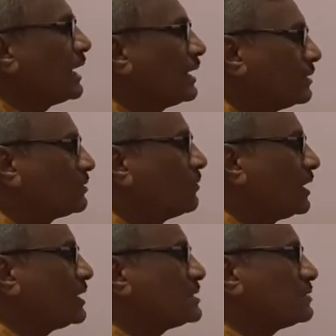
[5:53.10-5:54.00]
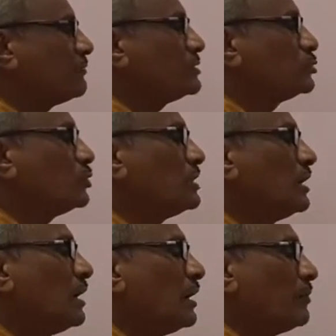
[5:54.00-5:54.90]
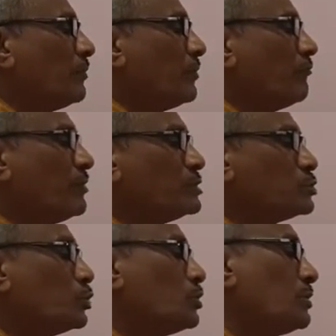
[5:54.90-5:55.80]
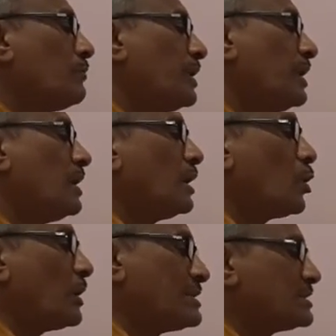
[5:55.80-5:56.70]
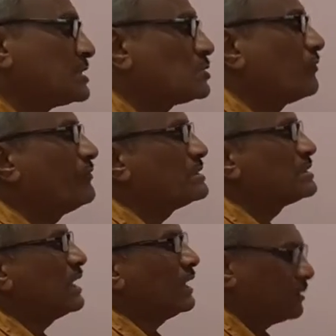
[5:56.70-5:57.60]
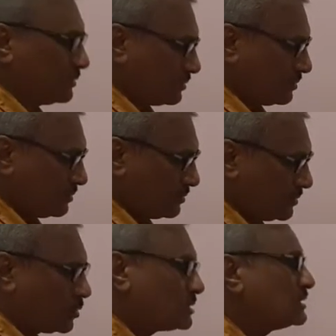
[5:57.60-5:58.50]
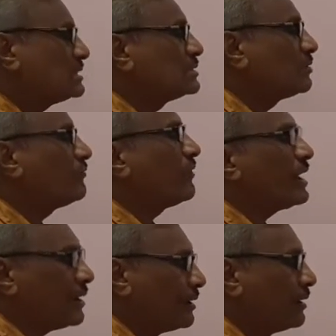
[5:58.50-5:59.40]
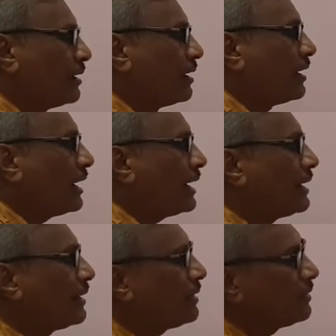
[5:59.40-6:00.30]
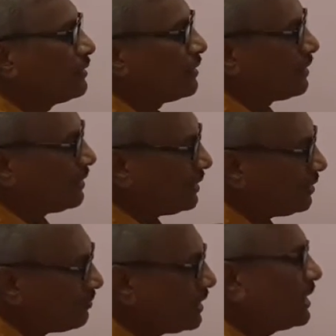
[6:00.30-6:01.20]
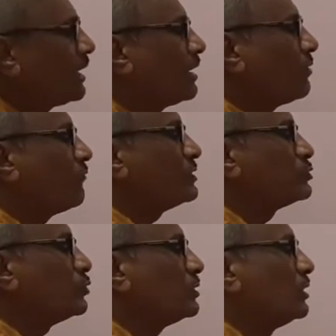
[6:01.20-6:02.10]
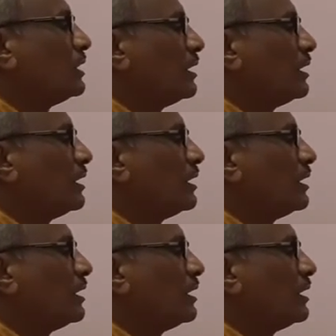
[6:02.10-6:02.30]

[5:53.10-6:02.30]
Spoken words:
health, because we should be conscious of his health, because he is our friend, and in the beginning we should